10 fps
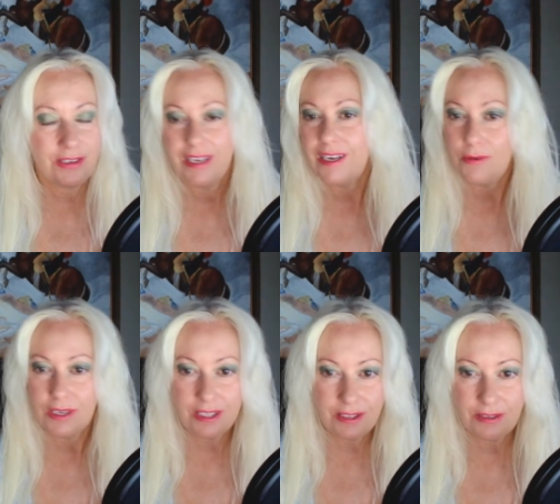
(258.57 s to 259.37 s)
hey, I
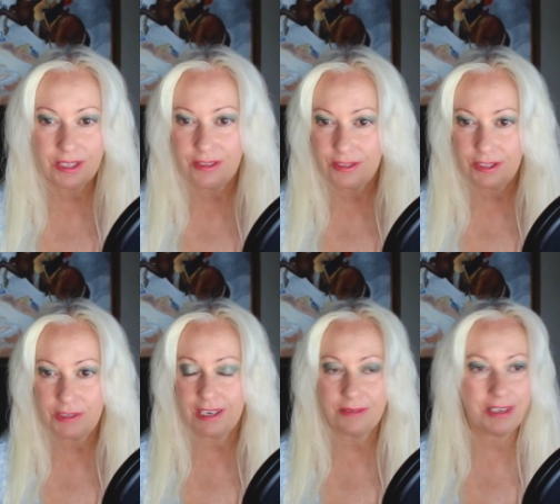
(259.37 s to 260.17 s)
want to do a YouTube
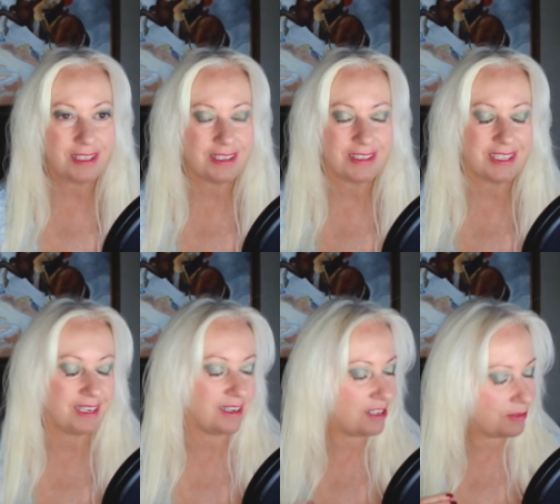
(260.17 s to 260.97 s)
channel, but I was
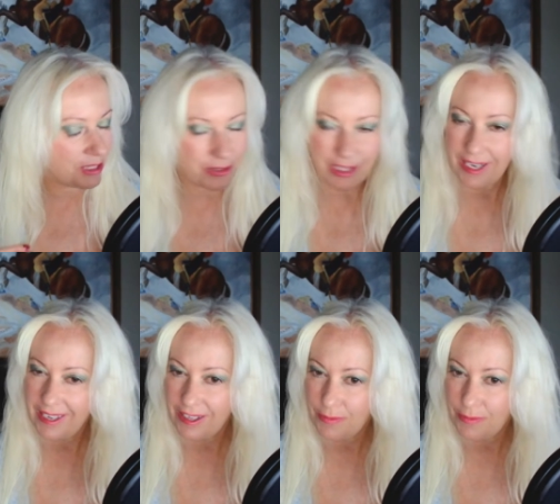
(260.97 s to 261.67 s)
like, oh, I'm so tired.